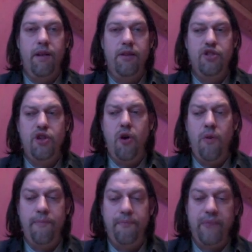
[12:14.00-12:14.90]
So,
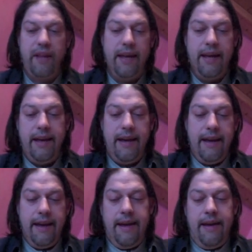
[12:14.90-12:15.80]

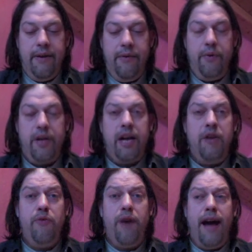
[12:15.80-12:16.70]
we're going to
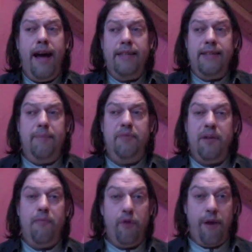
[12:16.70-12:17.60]
rise up
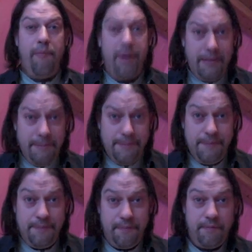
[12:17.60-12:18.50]
some rumble
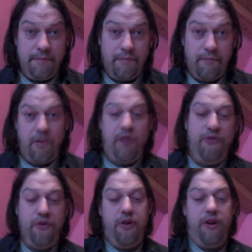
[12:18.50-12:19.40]

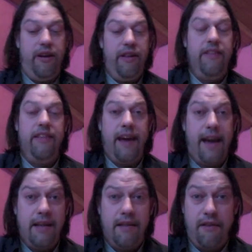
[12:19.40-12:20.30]
for the
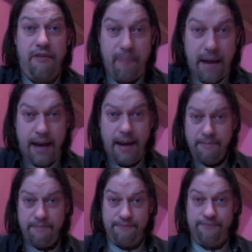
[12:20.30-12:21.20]
8th of May.
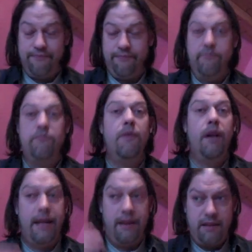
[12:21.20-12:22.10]

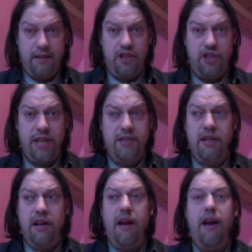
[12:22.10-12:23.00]
And this is just
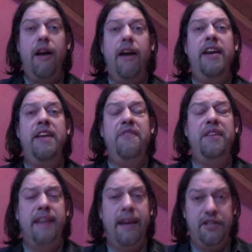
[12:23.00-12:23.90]
an
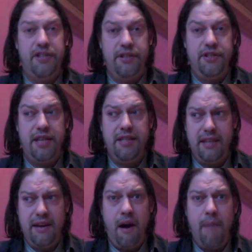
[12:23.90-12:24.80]
invitation, just
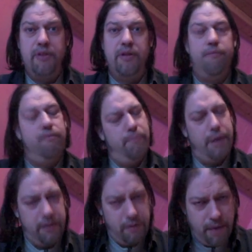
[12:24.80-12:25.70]
an option, but
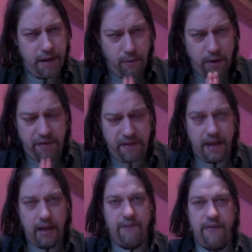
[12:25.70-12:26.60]
you might want to
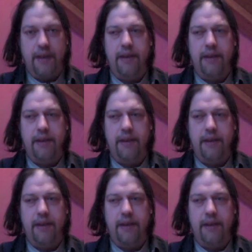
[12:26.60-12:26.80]
think of it.